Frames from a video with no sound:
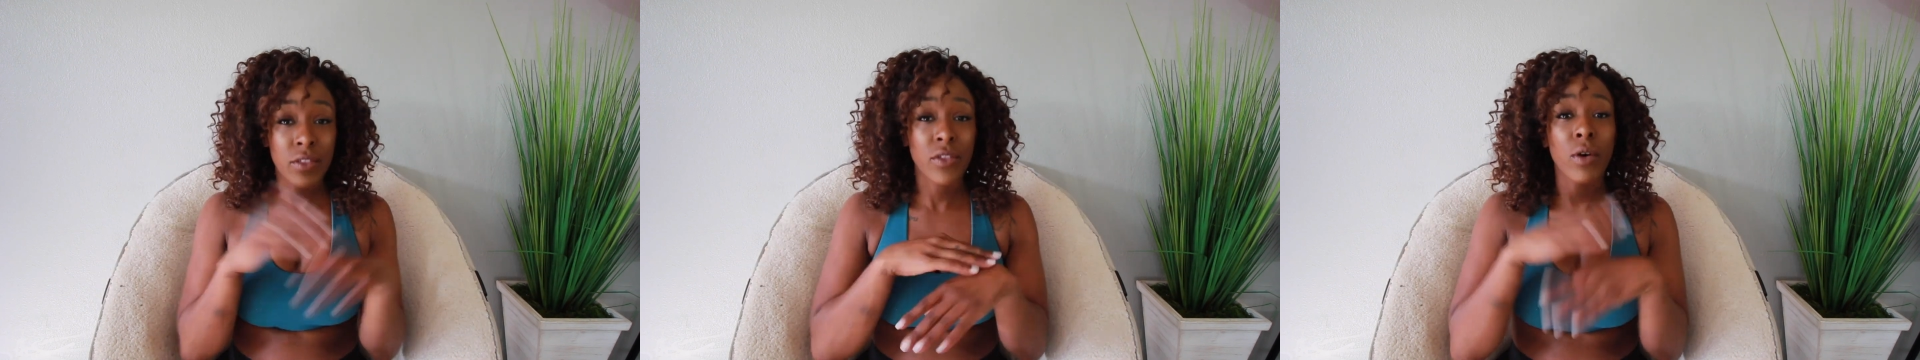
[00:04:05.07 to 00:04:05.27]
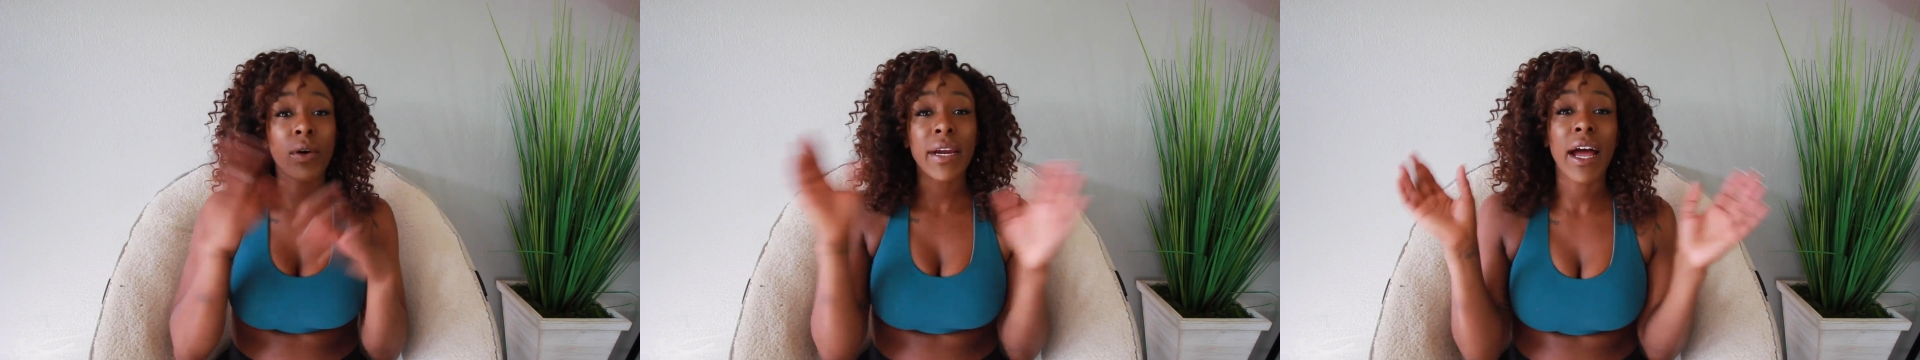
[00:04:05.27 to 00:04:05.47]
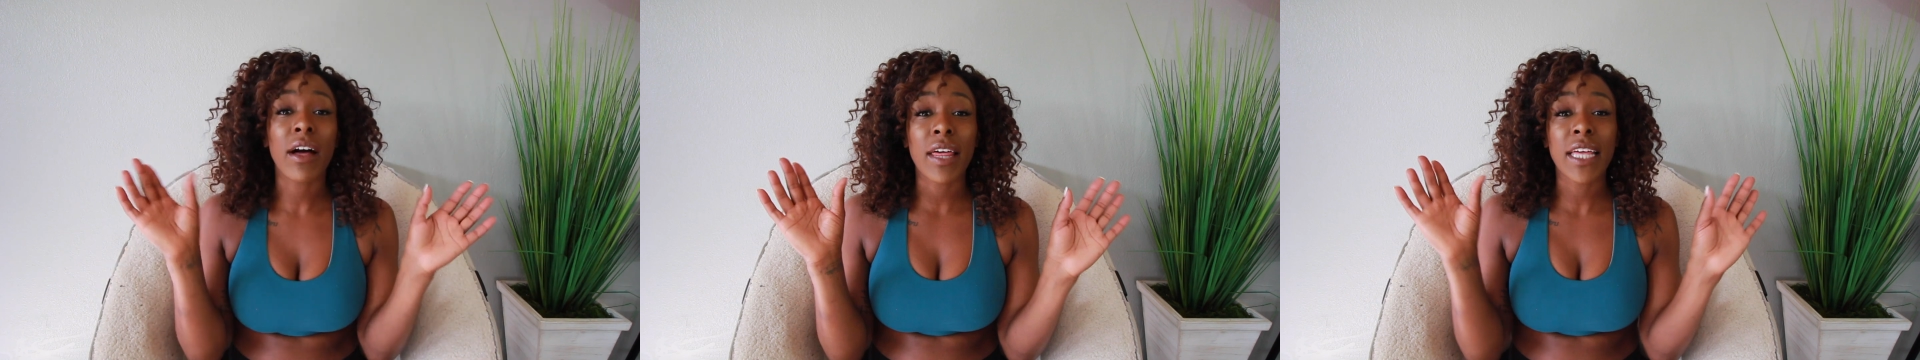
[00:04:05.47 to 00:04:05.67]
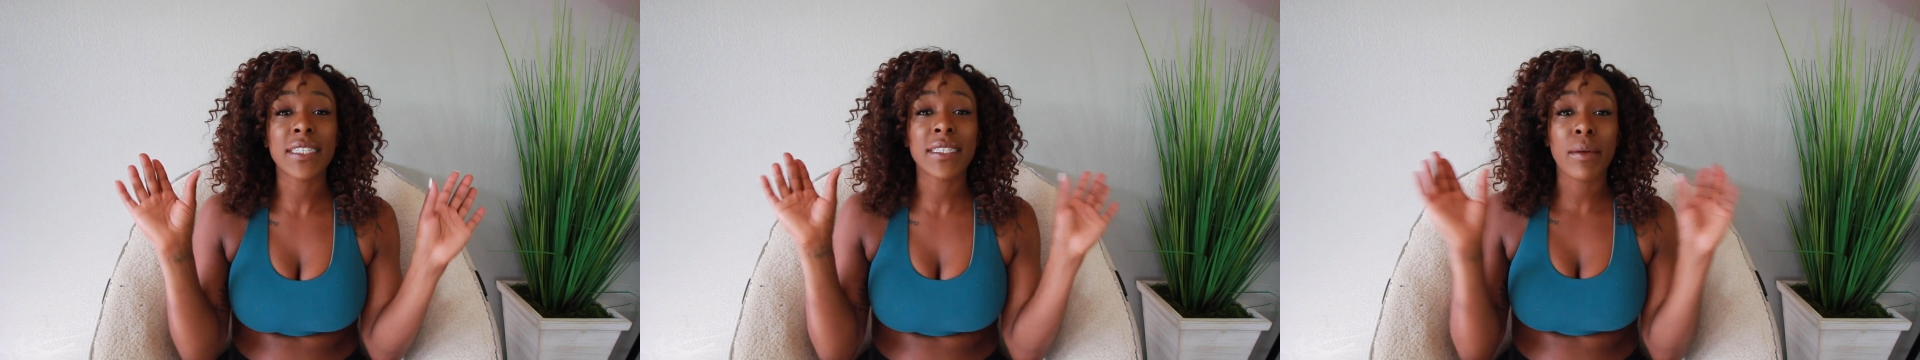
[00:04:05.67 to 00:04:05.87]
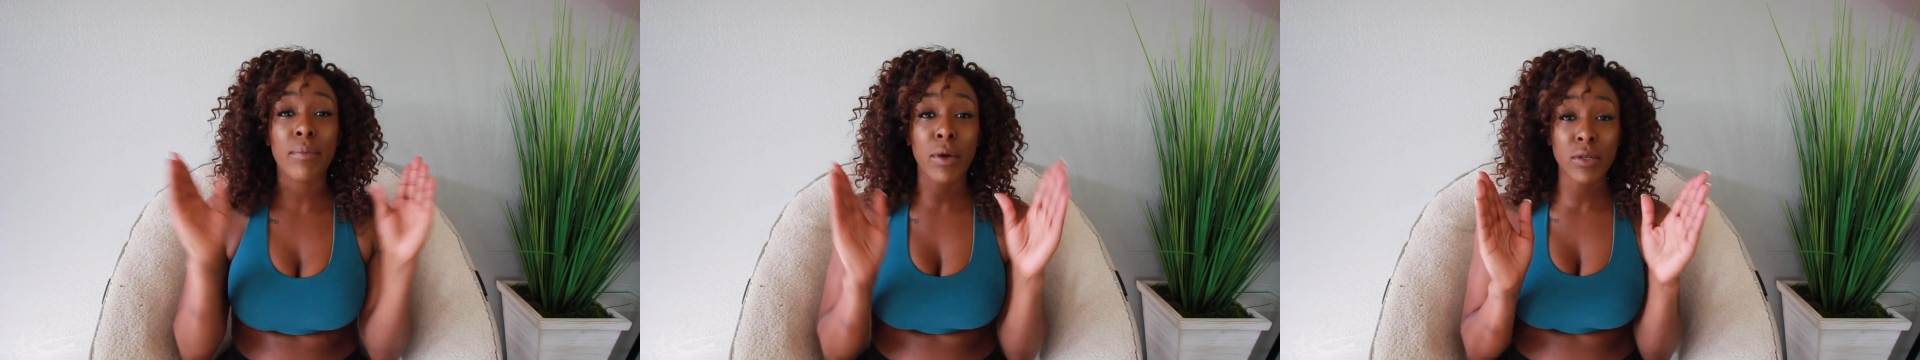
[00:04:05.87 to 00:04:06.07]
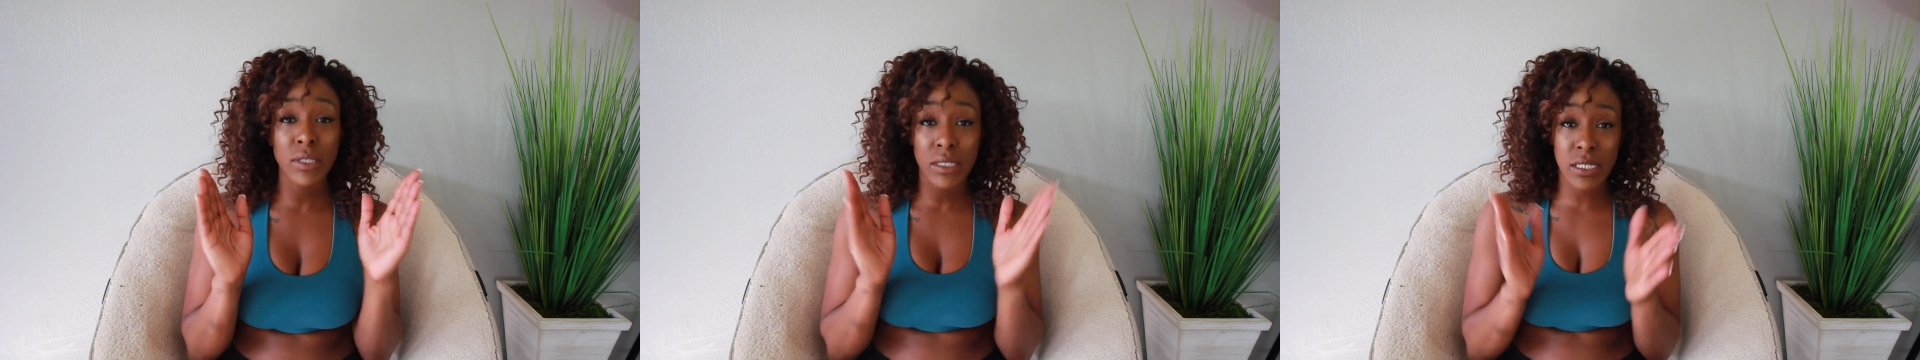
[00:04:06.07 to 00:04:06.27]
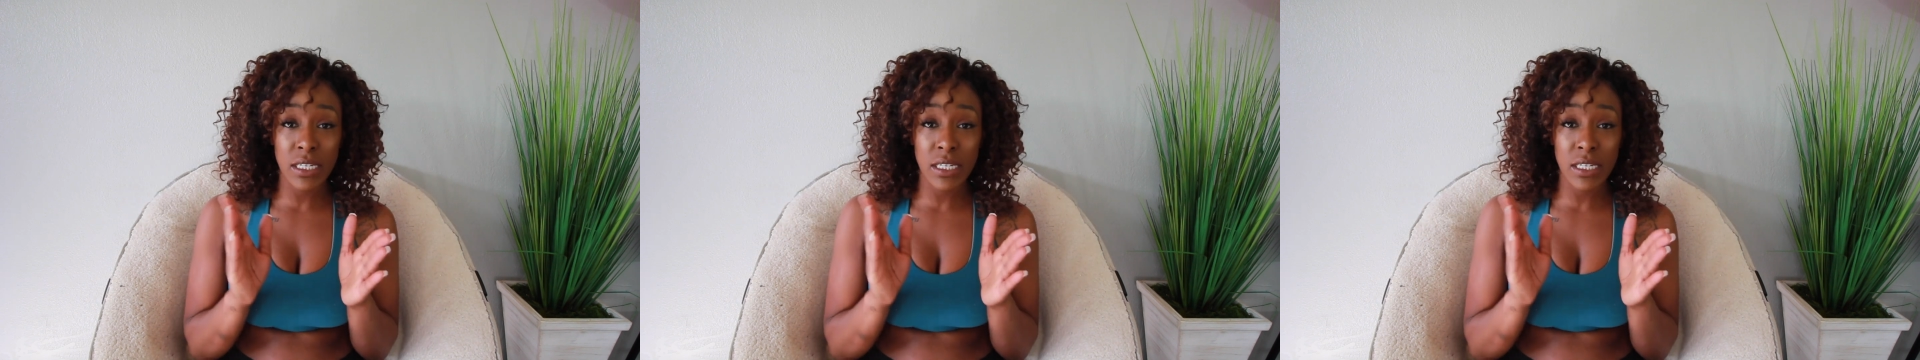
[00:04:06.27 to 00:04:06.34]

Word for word: Throw it out. It's the most